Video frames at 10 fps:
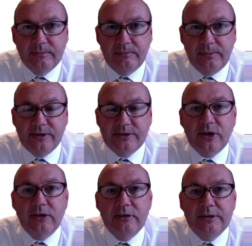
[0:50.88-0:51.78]
Bita is
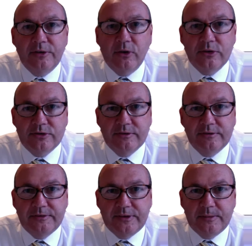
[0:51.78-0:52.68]
currently
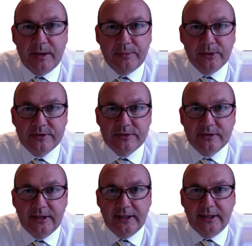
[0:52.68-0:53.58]
450 members.
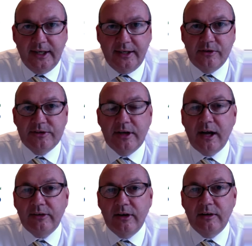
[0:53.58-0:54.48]
And there is a
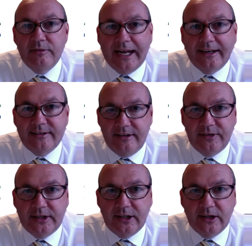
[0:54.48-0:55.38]
lot of
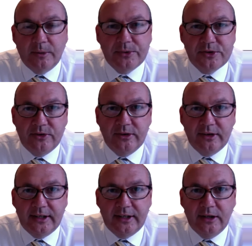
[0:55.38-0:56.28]
activity and
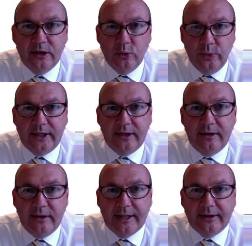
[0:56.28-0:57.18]
opportunity
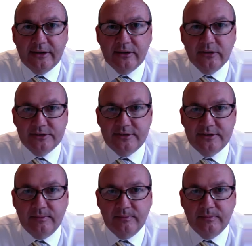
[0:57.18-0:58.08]
within that
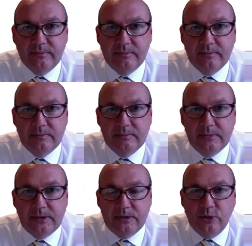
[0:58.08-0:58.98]
ecosystem.
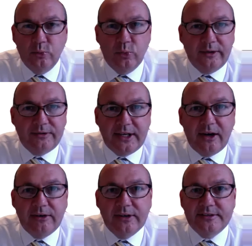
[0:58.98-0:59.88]
So one of the
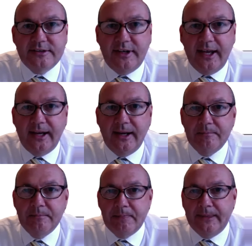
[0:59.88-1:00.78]
areas today
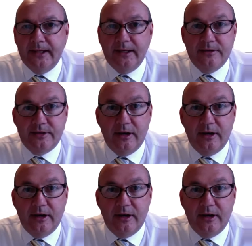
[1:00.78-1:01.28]
is